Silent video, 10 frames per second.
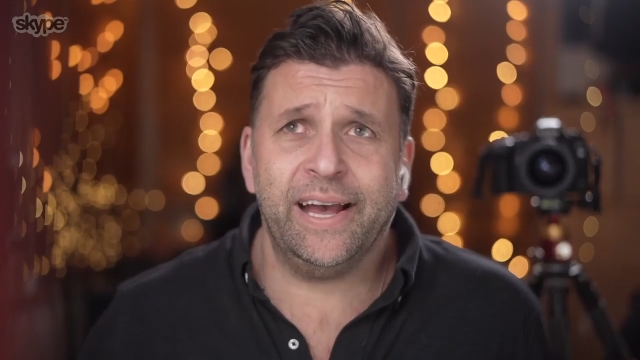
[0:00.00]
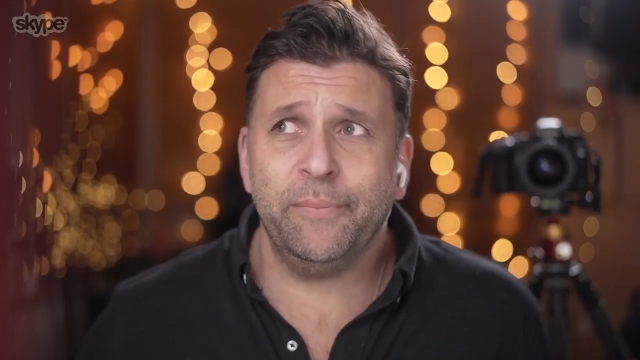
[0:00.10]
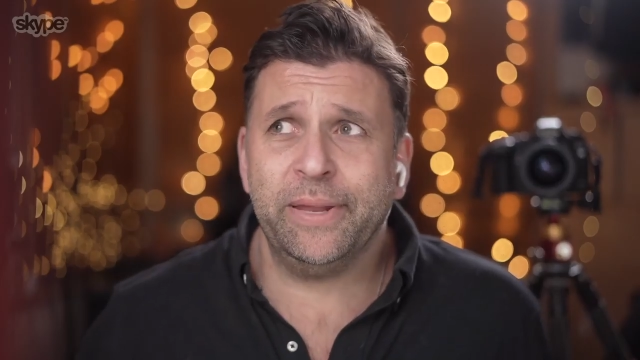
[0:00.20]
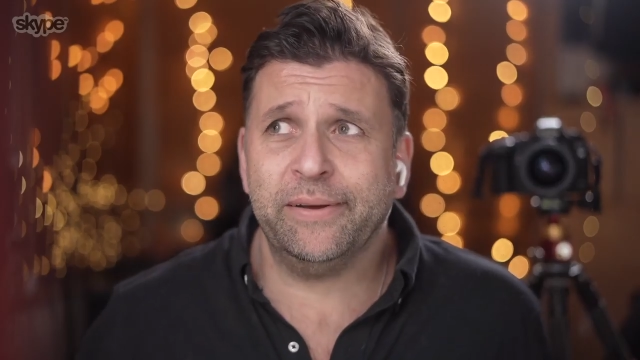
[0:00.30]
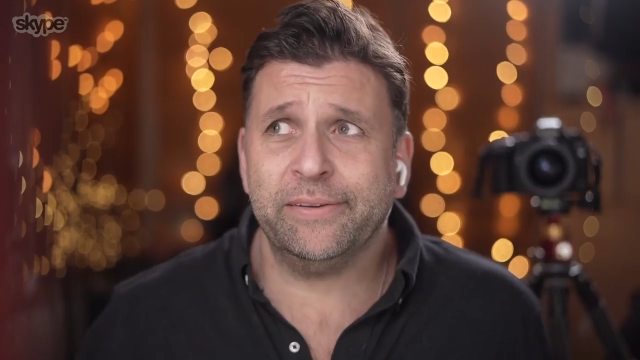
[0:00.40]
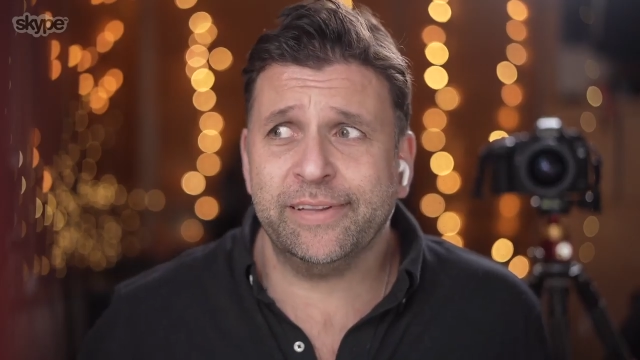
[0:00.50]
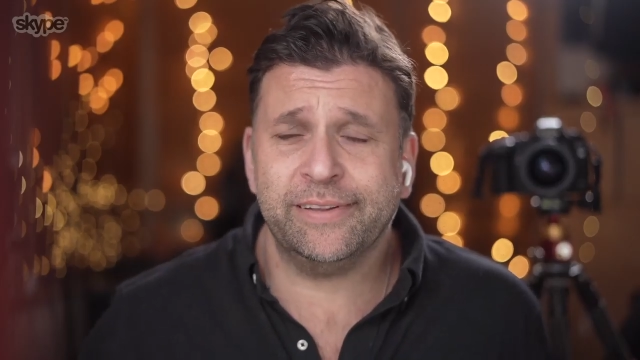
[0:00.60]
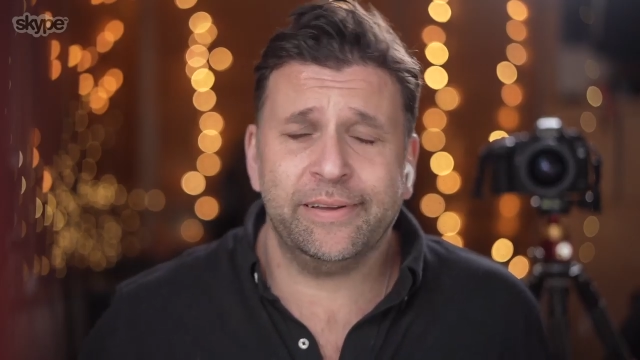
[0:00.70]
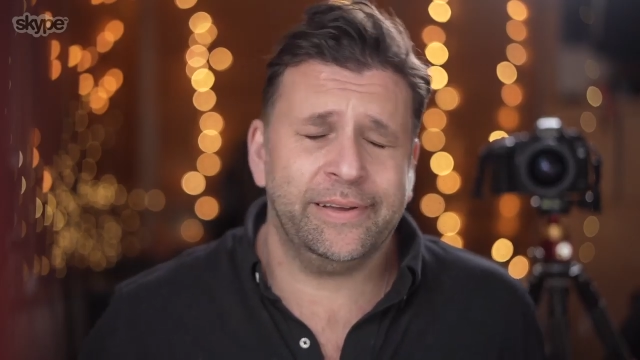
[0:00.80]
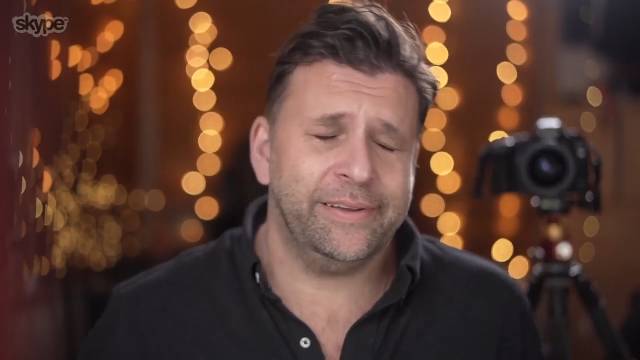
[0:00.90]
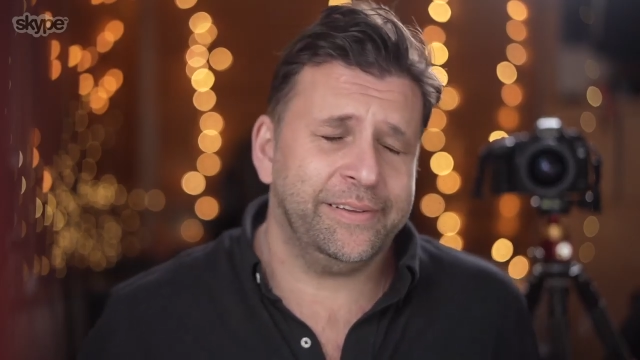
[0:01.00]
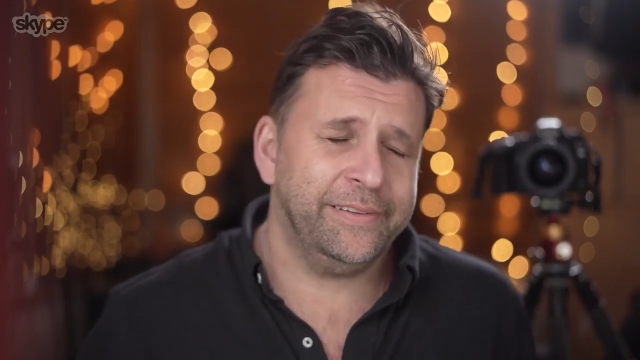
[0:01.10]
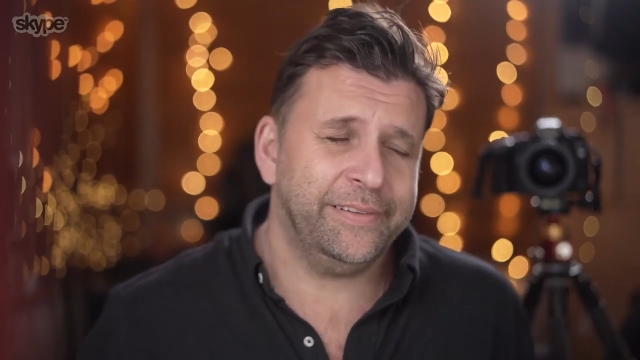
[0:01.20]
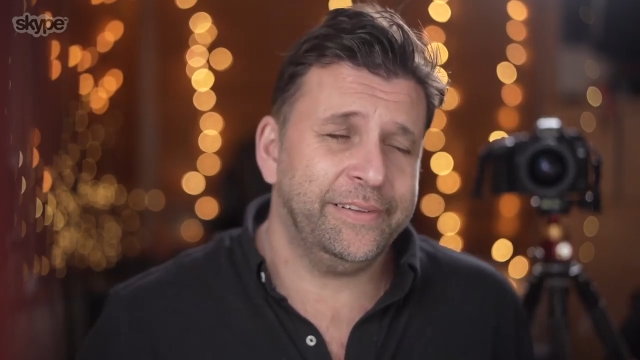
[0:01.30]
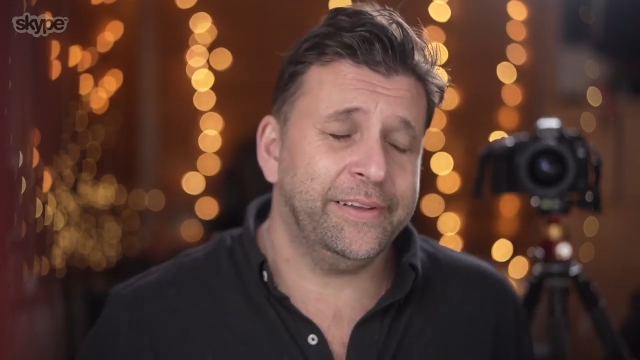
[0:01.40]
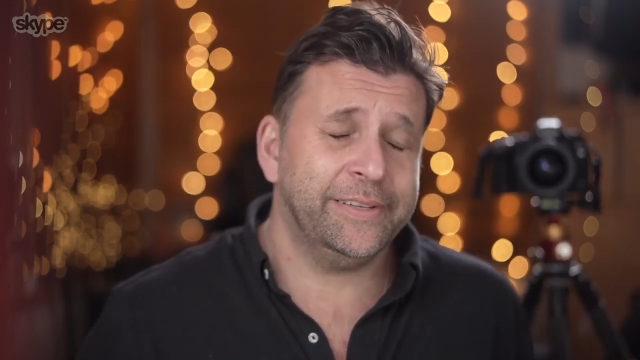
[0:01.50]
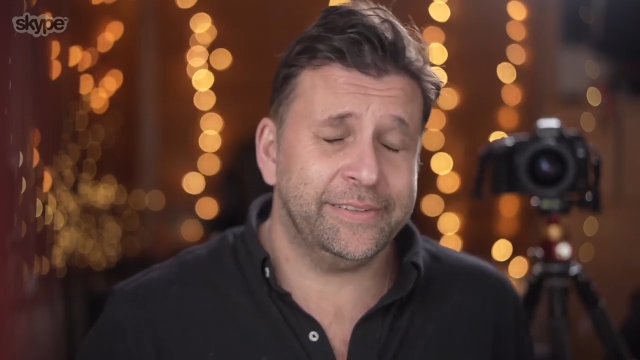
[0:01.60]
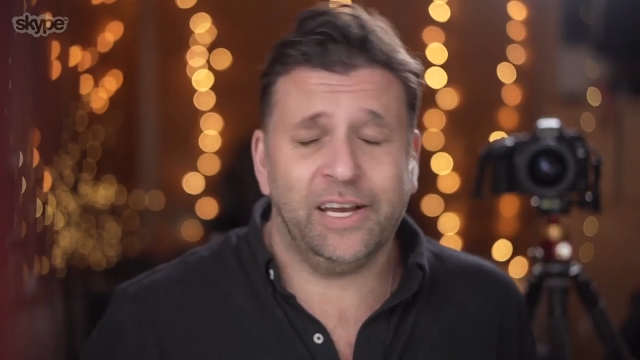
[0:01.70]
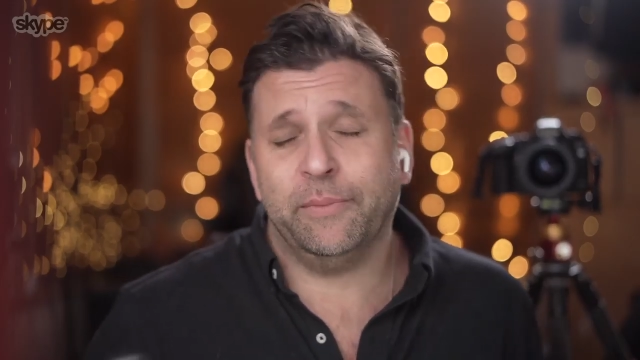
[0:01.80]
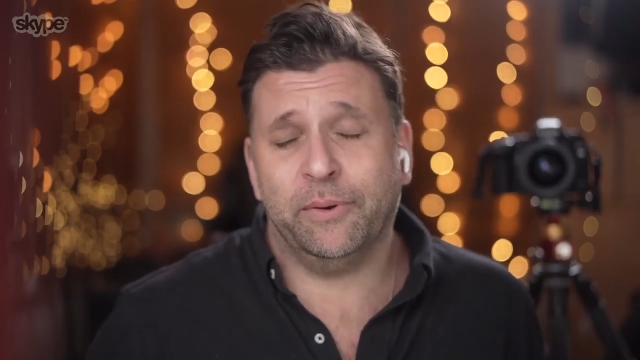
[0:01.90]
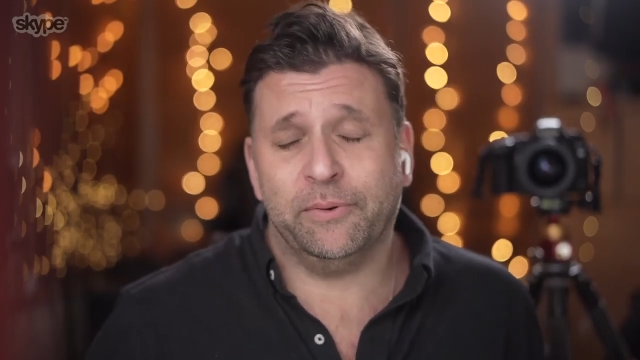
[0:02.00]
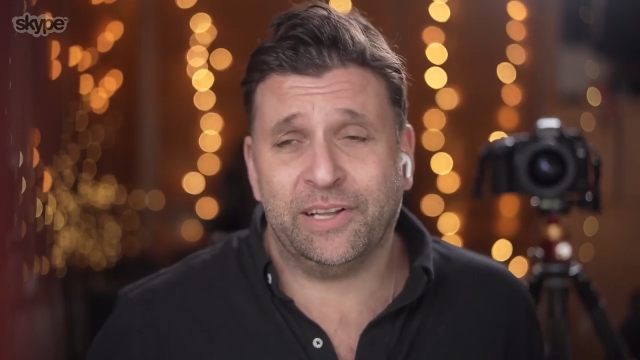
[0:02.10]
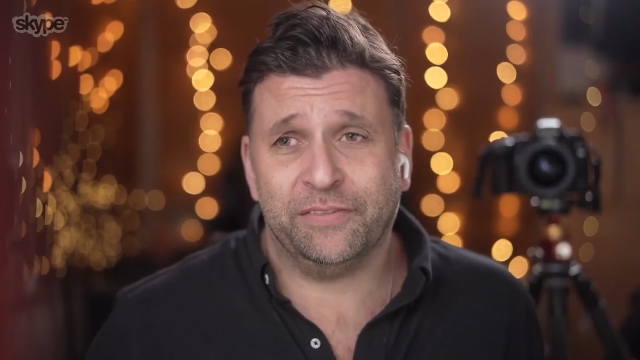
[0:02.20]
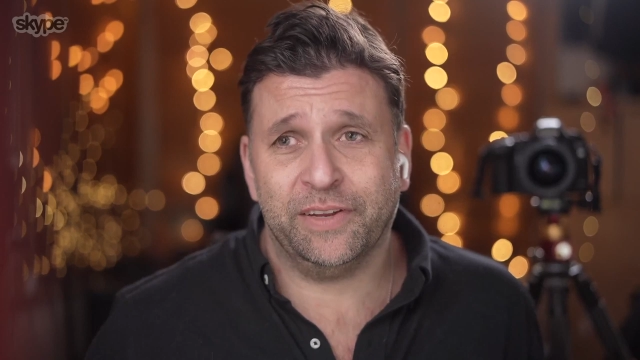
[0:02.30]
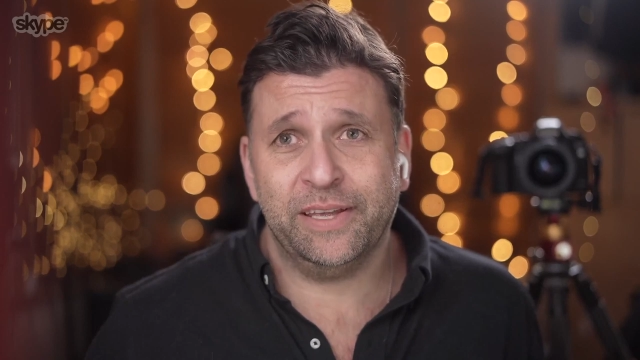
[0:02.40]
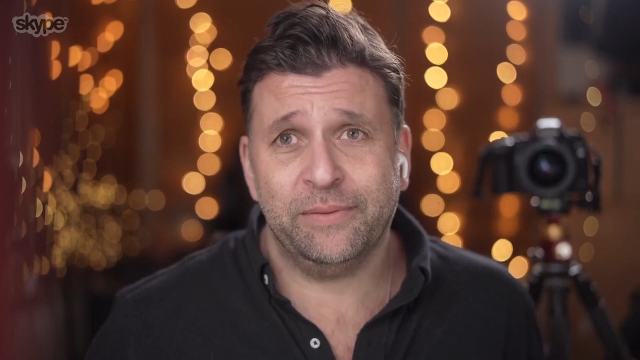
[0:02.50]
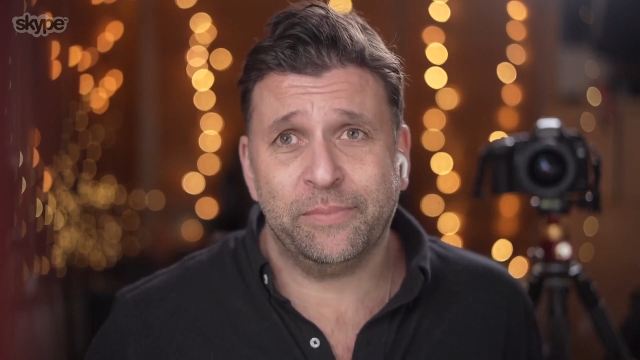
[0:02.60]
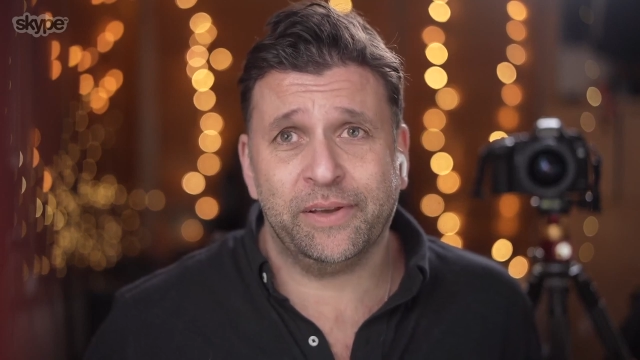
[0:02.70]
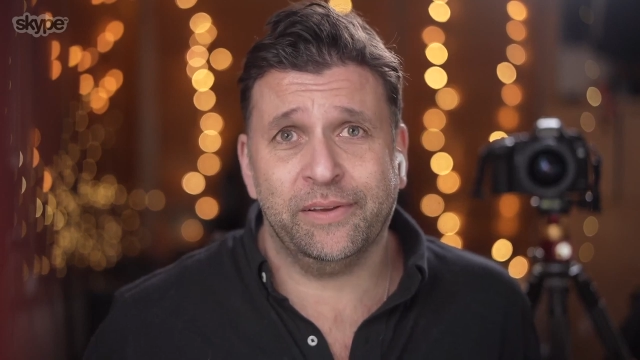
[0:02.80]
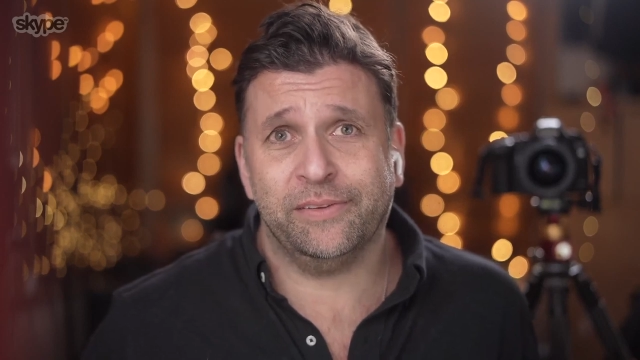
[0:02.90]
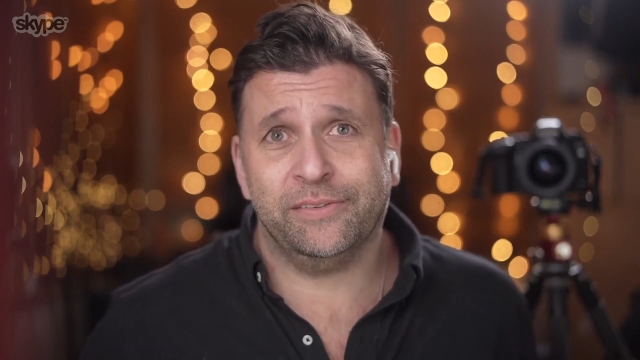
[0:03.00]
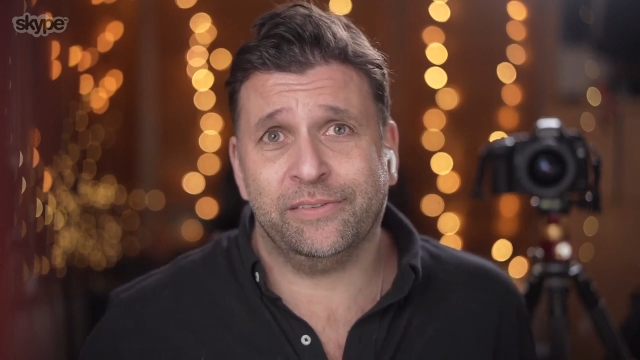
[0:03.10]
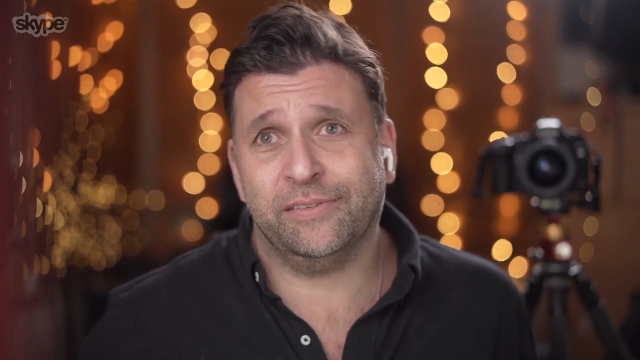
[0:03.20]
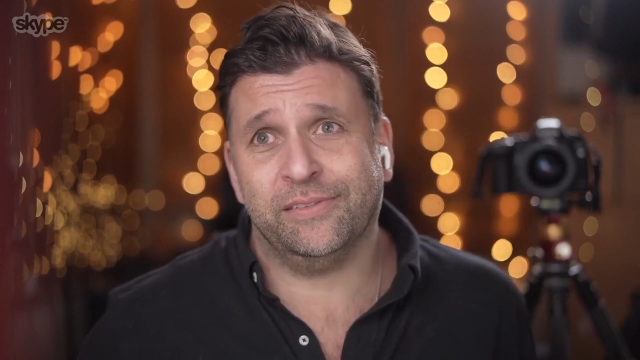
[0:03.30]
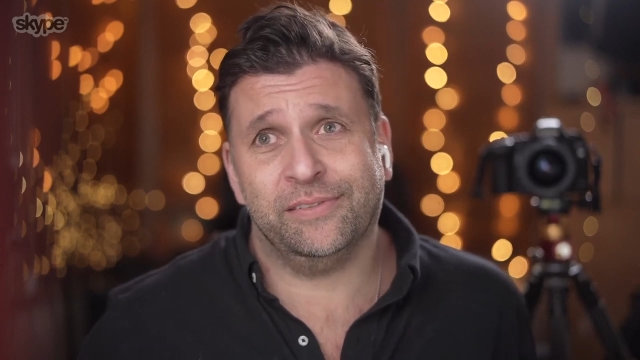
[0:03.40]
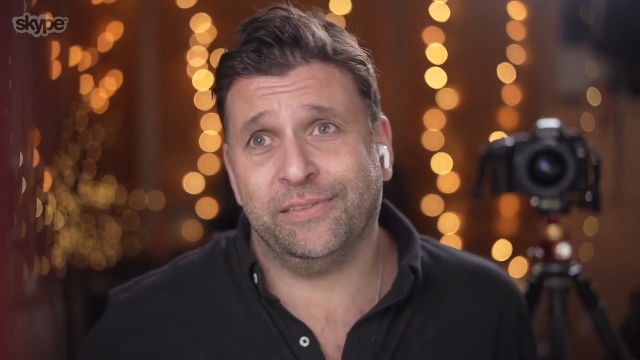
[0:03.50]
Yeah, I mean, at the time, it was lovely because